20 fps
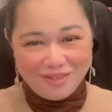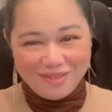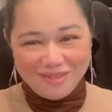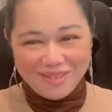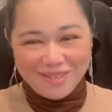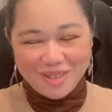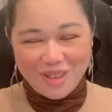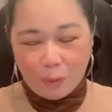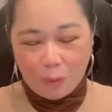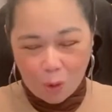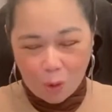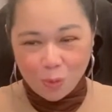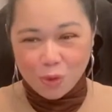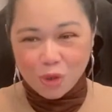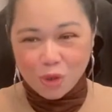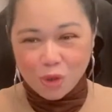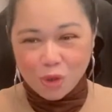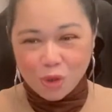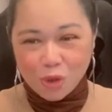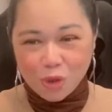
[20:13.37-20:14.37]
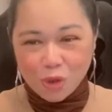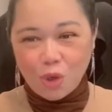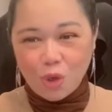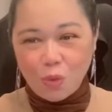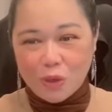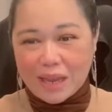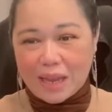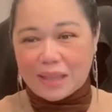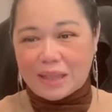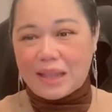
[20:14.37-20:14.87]
Our homeschool, we
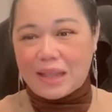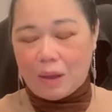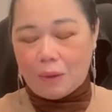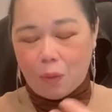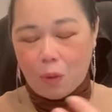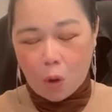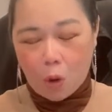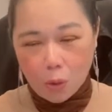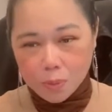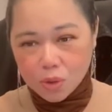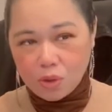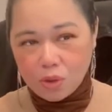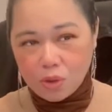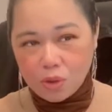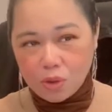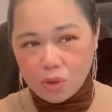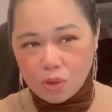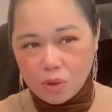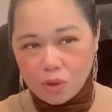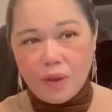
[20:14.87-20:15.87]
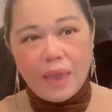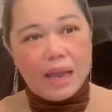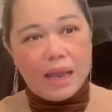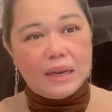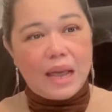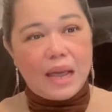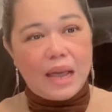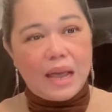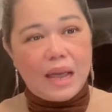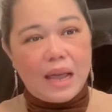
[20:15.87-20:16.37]
started our homeschool, and
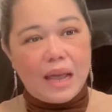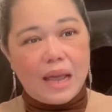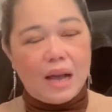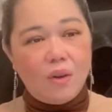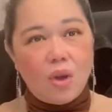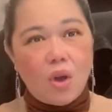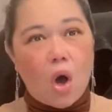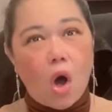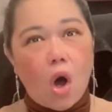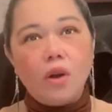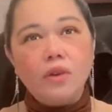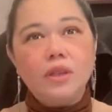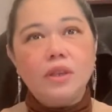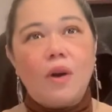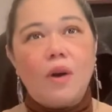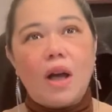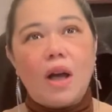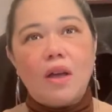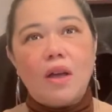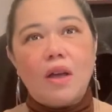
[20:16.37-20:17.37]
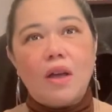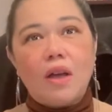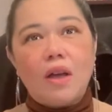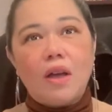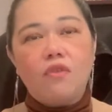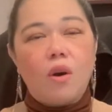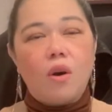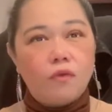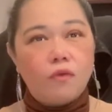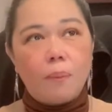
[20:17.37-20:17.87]
now all the while
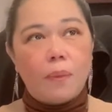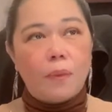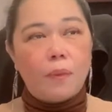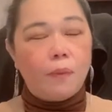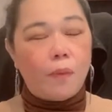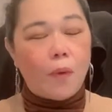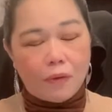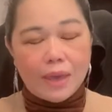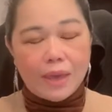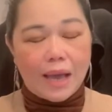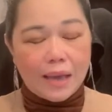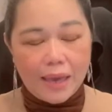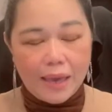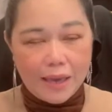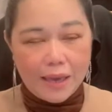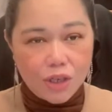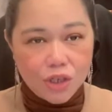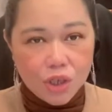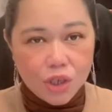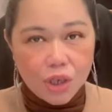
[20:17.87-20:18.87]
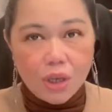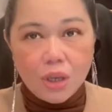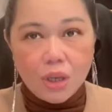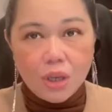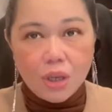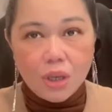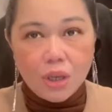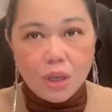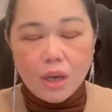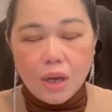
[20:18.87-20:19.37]
from very young age,
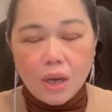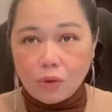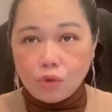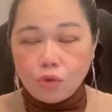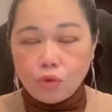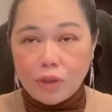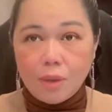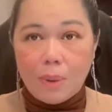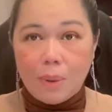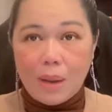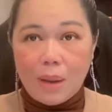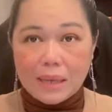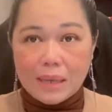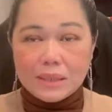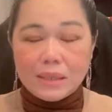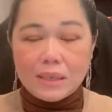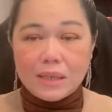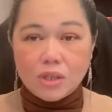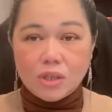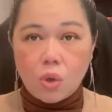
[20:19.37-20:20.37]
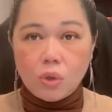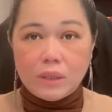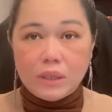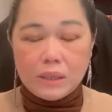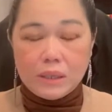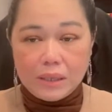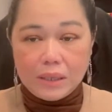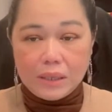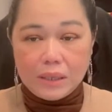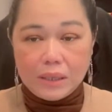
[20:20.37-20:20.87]
around 20 plus years old,
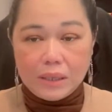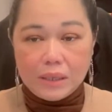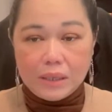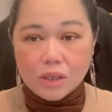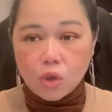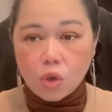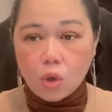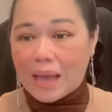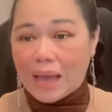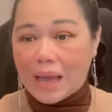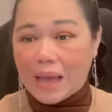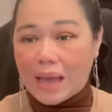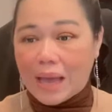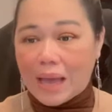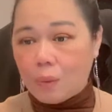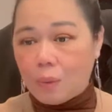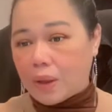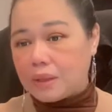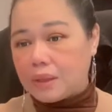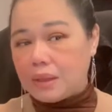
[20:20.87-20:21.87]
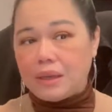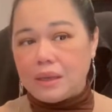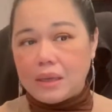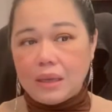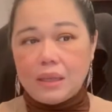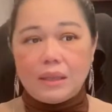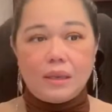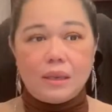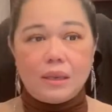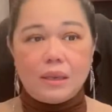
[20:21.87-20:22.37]
30 years old, I wanted an
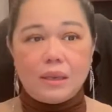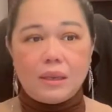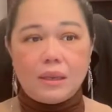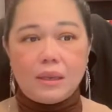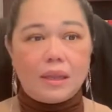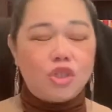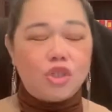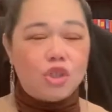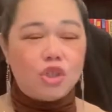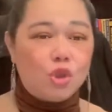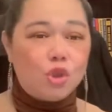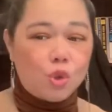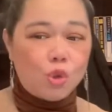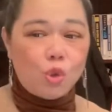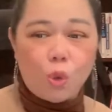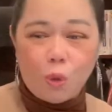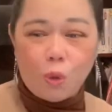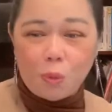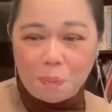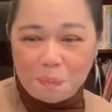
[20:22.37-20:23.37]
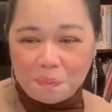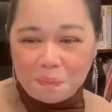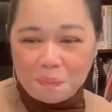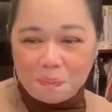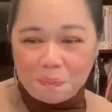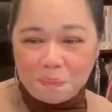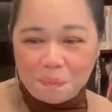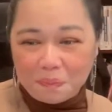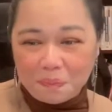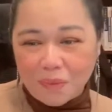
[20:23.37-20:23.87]
international school.
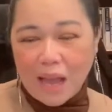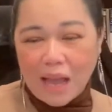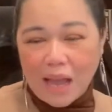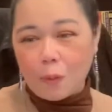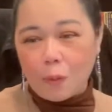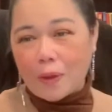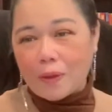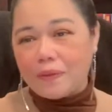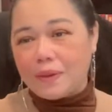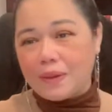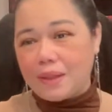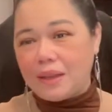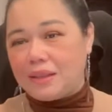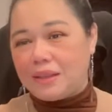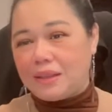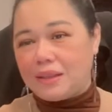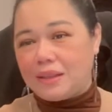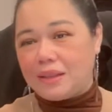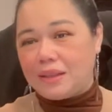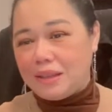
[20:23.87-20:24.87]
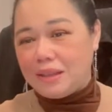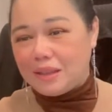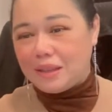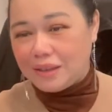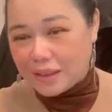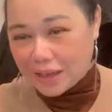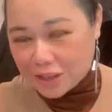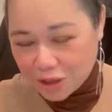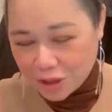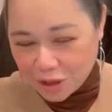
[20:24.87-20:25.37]
I wanted an
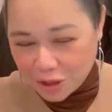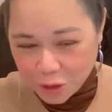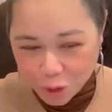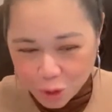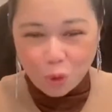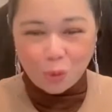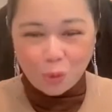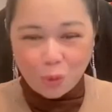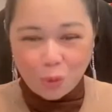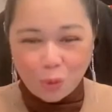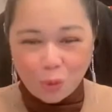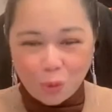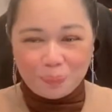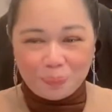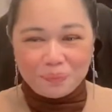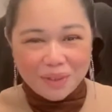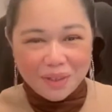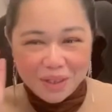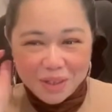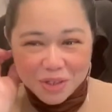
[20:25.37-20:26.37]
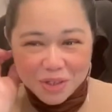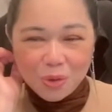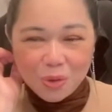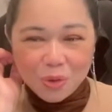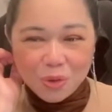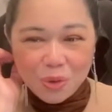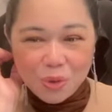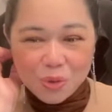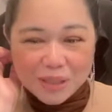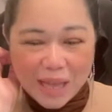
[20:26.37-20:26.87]
international school. So
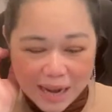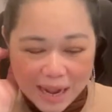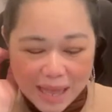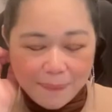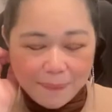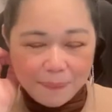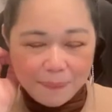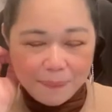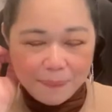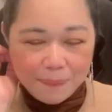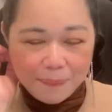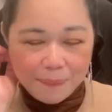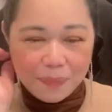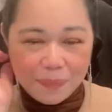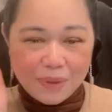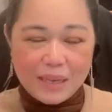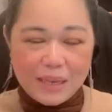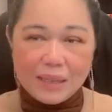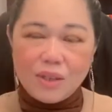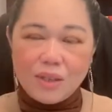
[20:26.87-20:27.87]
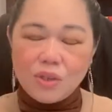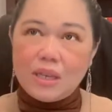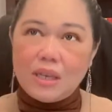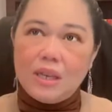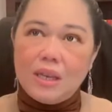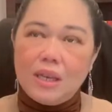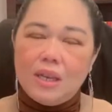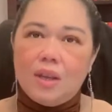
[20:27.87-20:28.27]
to start up the you see,